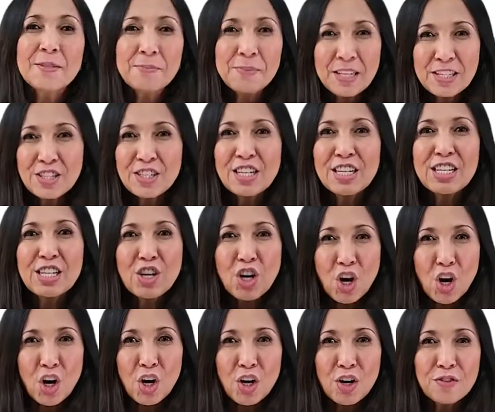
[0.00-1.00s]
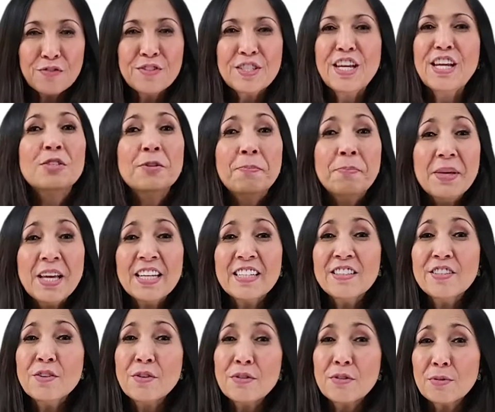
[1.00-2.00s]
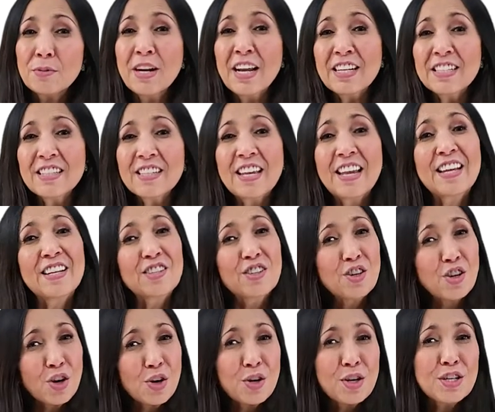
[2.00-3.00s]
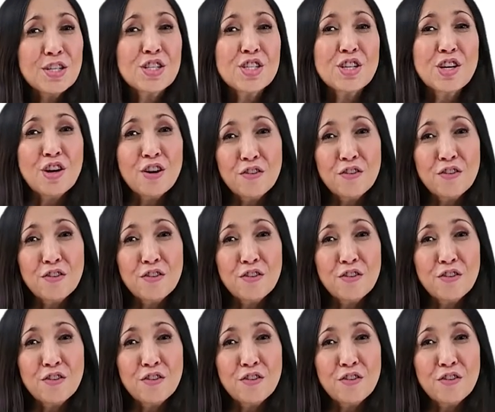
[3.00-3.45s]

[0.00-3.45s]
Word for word: specially carved to depict the threat and courage